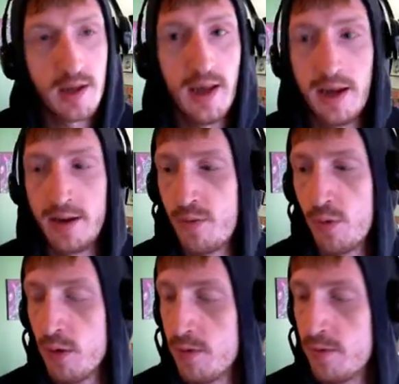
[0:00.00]
a
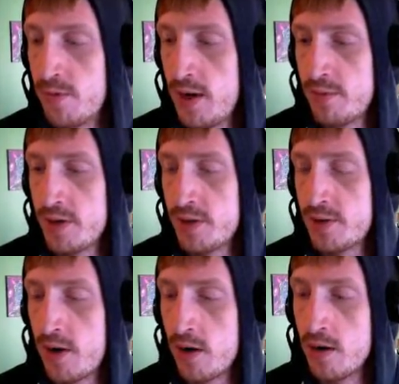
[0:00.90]
4 or 5 red
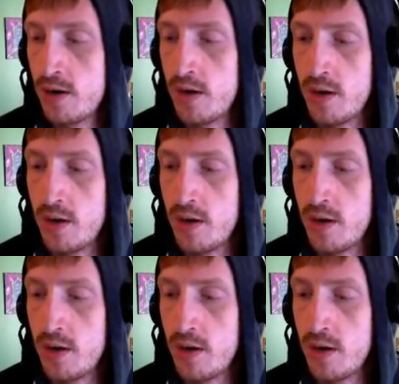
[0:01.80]
star,